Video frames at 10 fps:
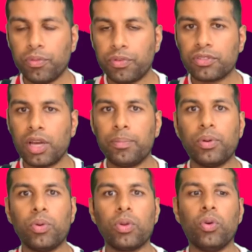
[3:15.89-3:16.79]
for
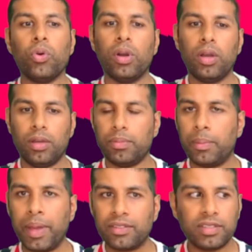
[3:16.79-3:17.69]
example, or uh,
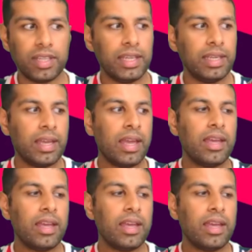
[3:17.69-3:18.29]
Man City,